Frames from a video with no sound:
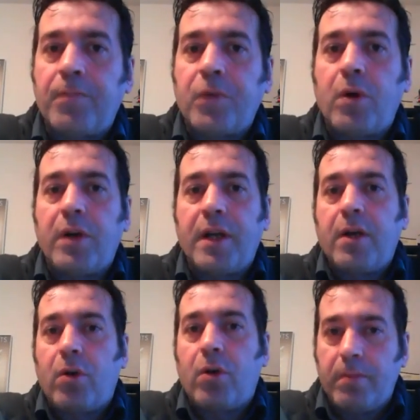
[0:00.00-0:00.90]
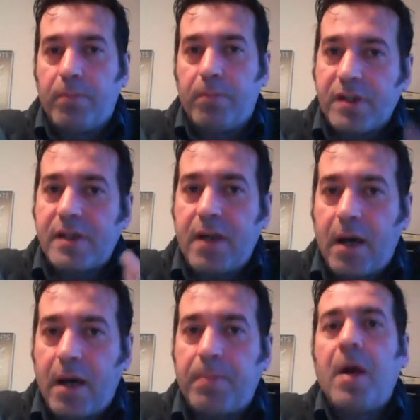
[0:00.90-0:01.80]
only boosts it
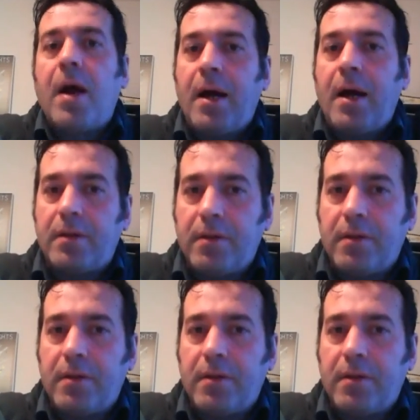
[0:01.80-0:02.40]
up, and